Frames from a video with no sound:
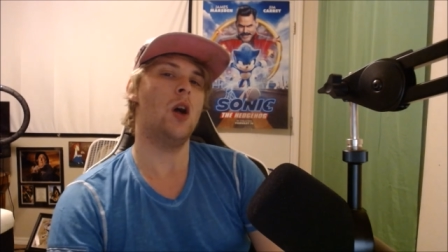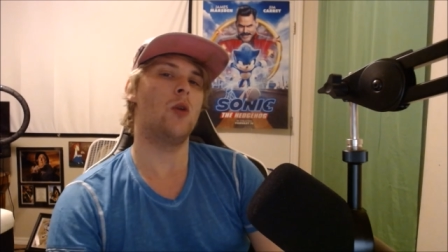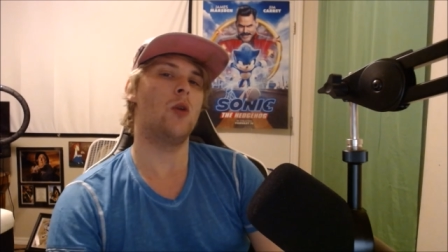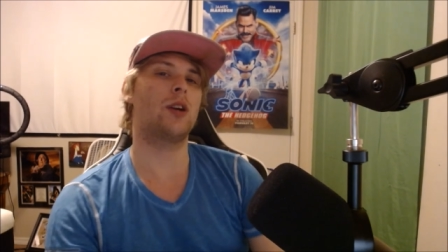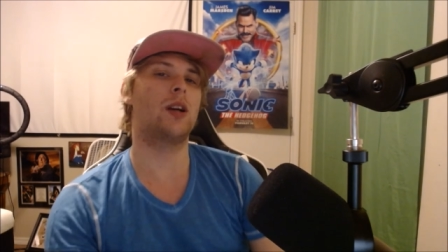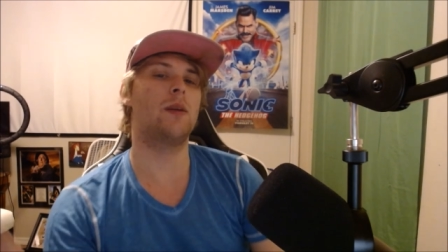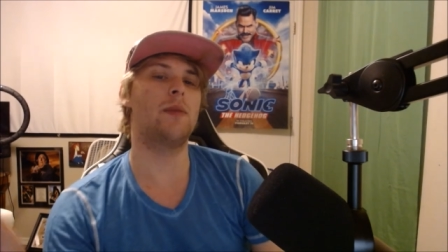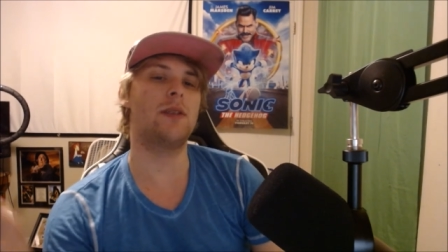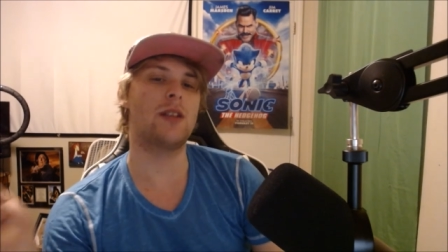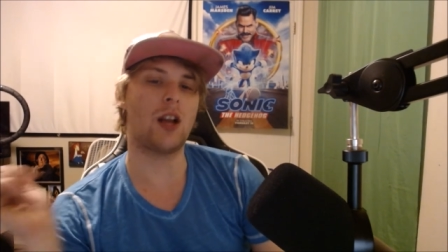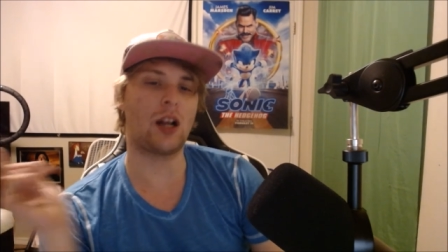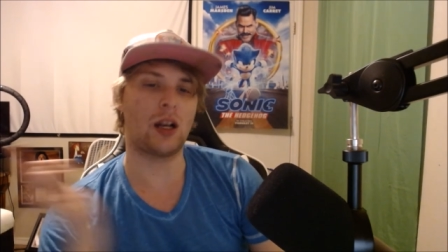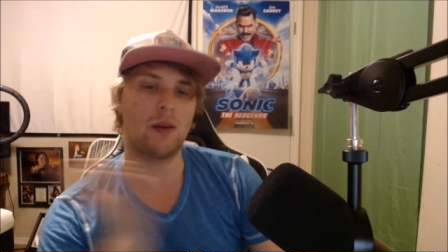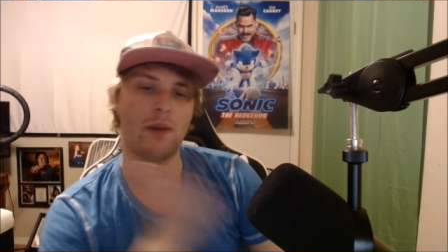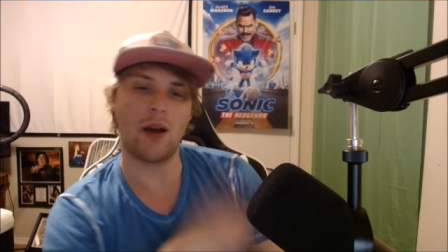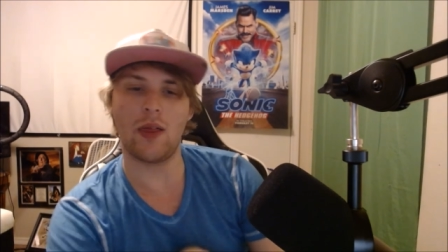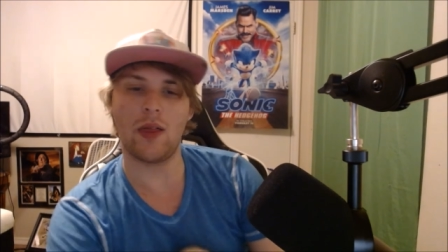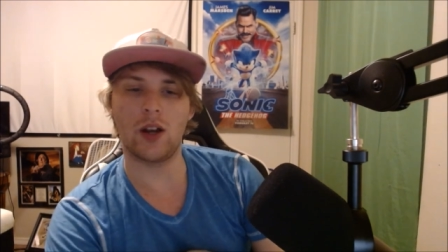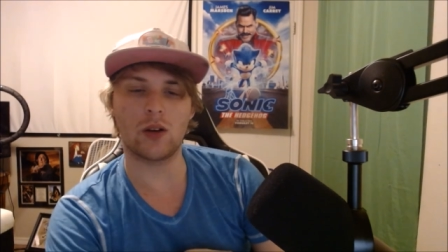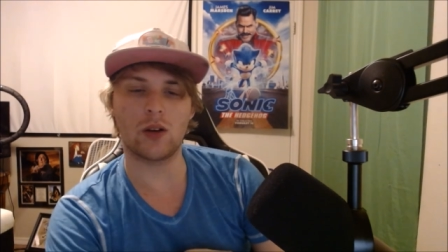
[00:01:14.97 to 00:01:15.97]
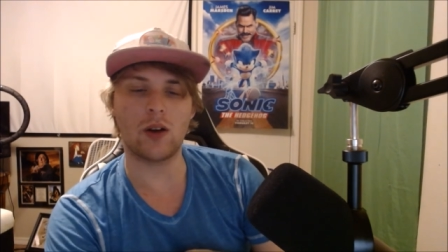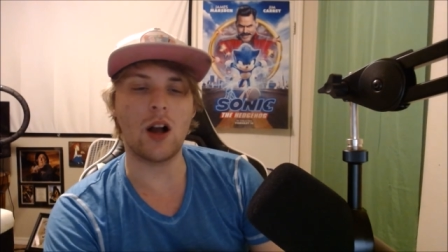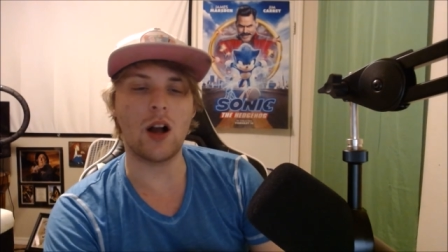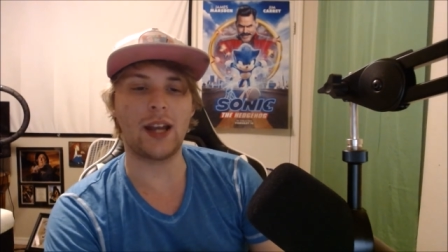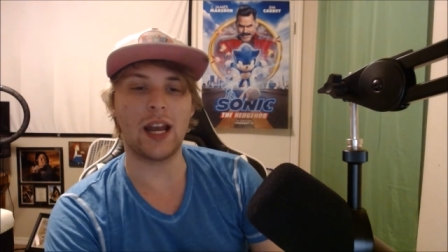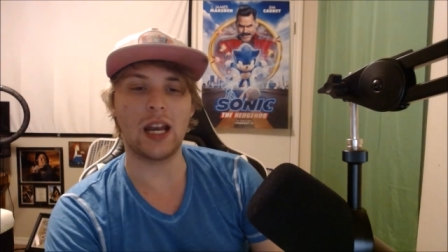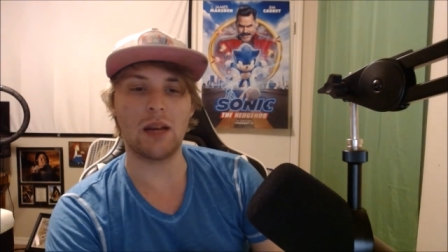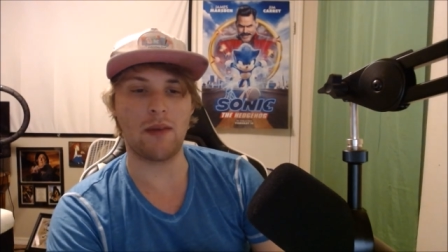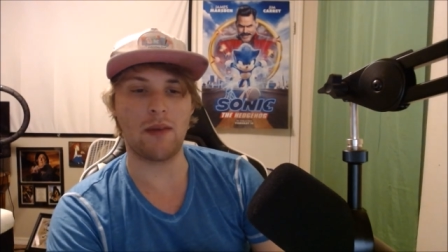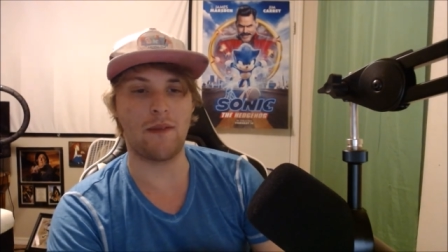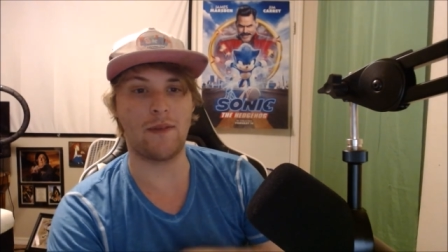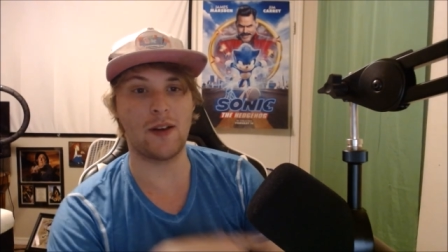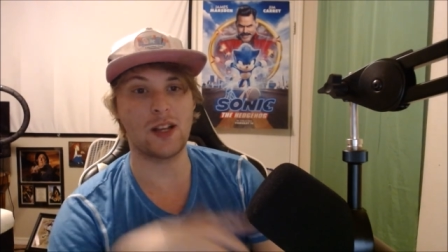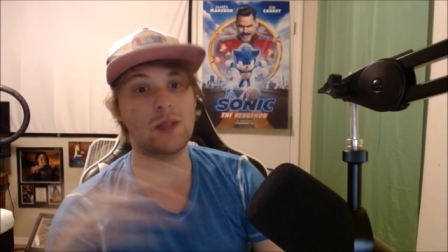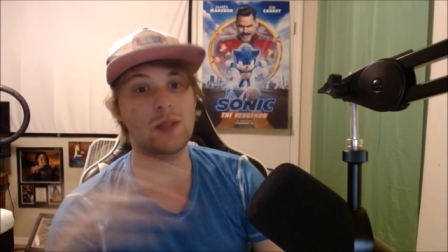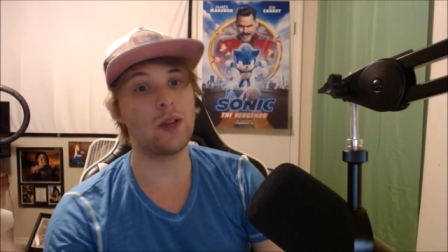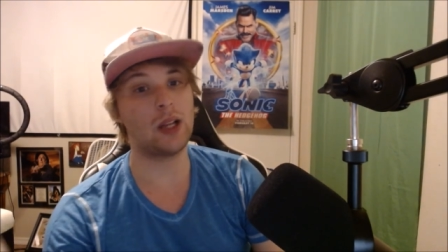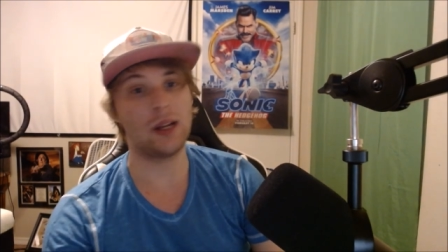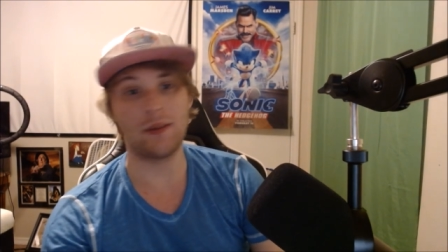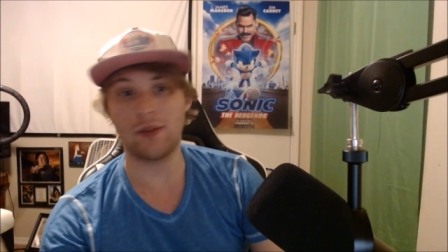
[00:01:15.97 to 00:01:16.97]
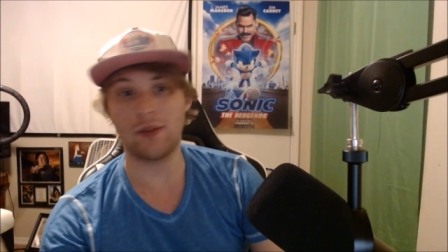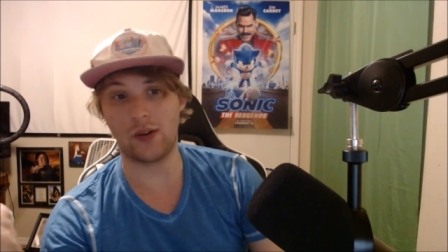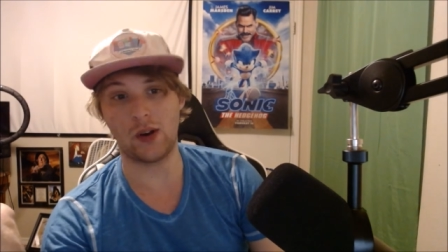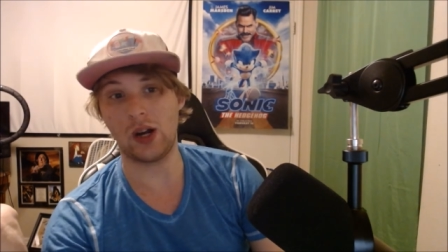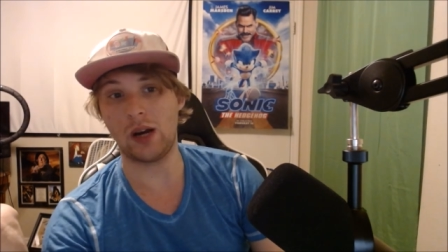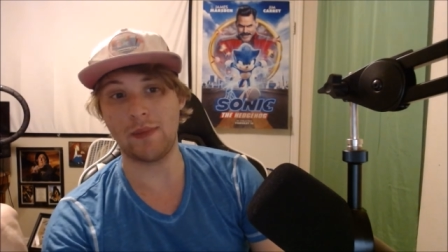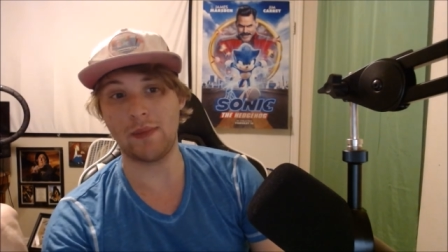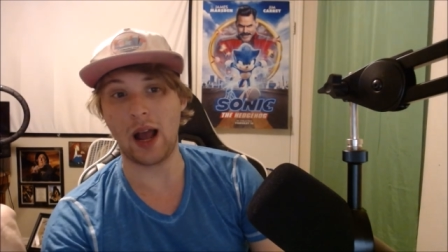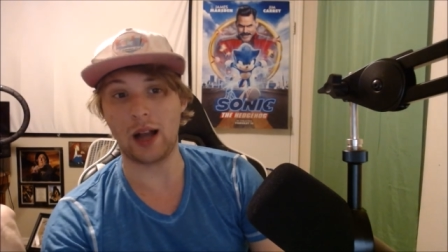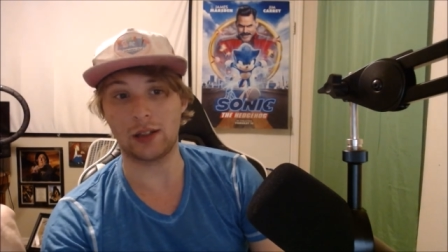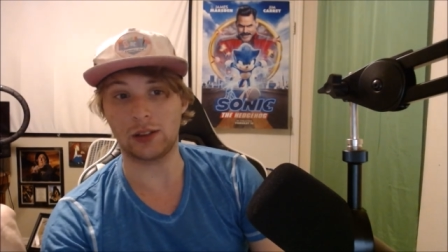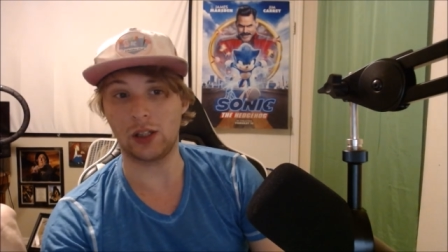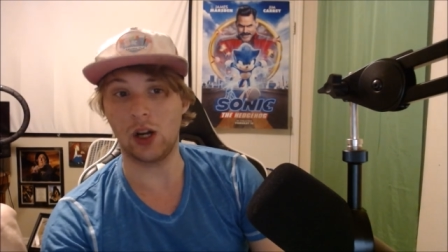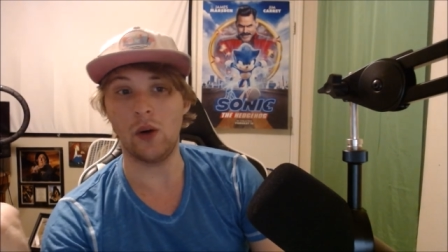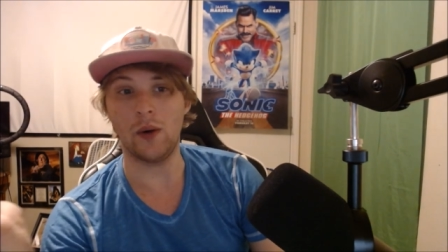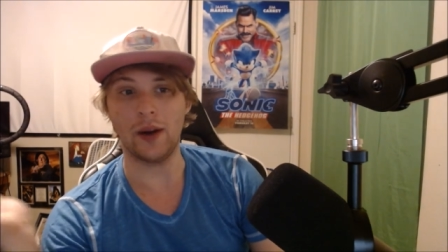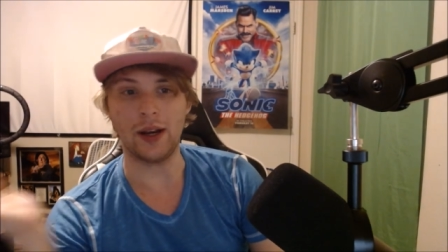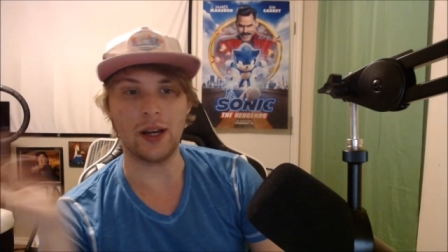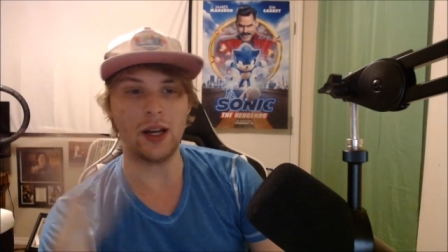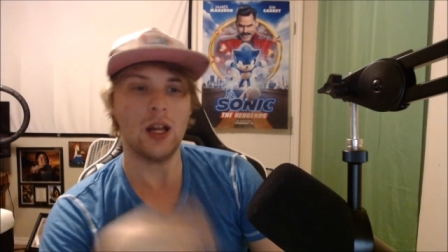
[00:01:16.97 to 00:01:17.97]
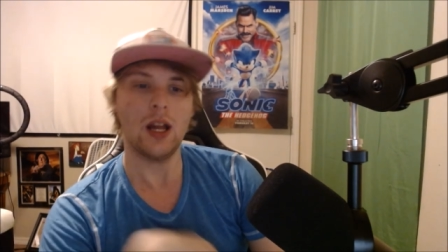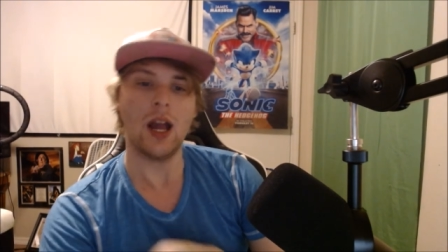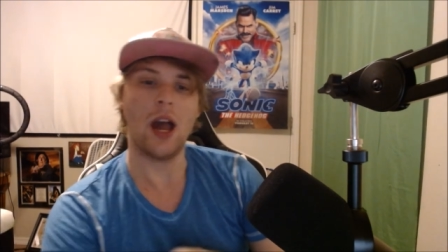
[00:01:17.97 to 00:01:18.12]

we're going to be talking about Little Rock Anime Festival, even though I'm not going.